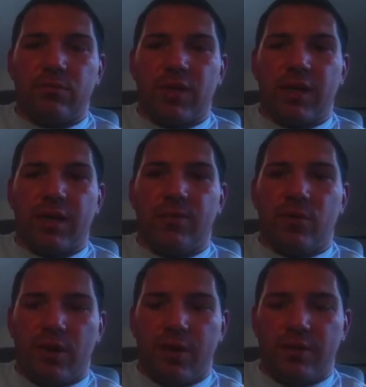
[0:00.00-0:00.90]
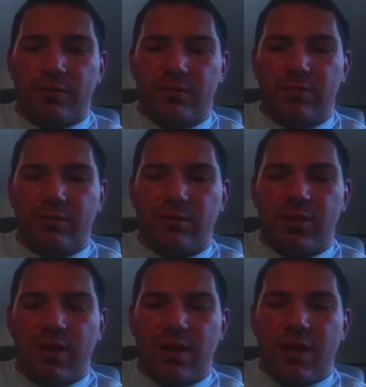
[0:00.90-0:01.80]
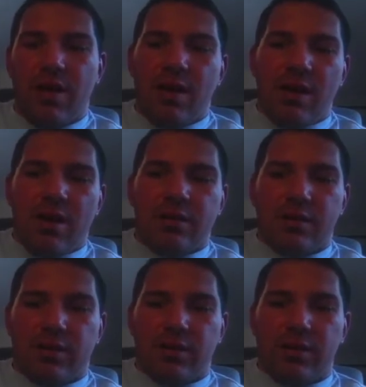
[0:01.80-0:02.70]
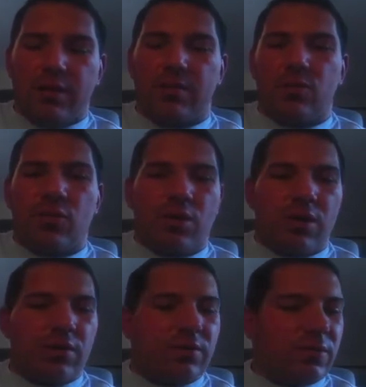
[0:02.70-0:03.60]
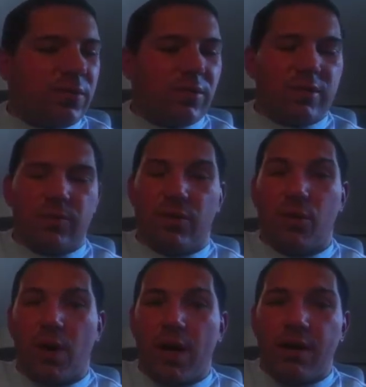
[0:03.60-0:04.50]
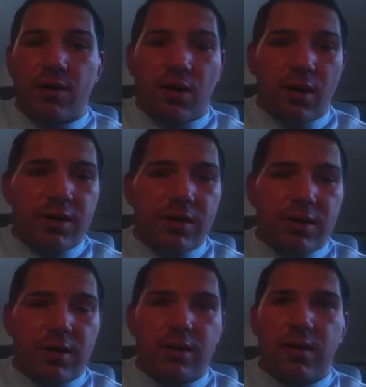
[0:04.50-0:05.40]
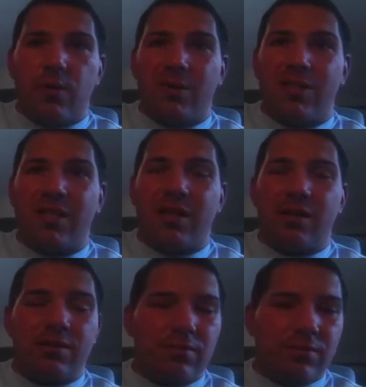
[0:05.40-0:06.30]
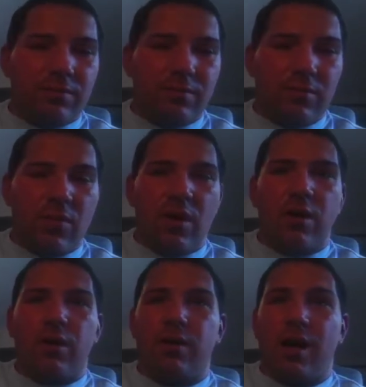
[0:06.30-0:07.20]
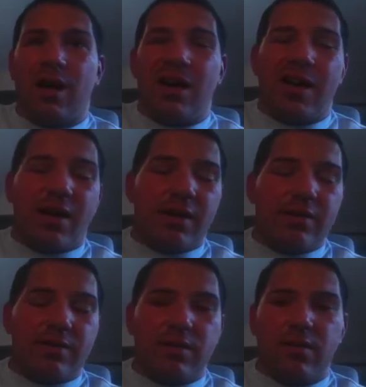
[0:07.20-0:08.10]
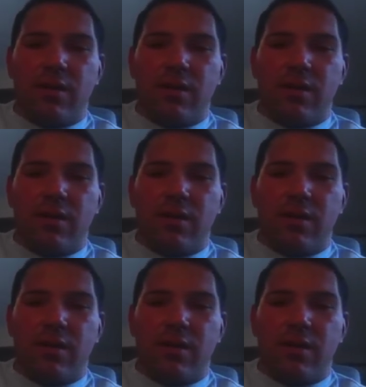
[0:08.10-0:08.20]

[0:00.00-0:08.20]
I kept quiet. Started looking some more. There were some graded cards in there that were 10, 9.5s.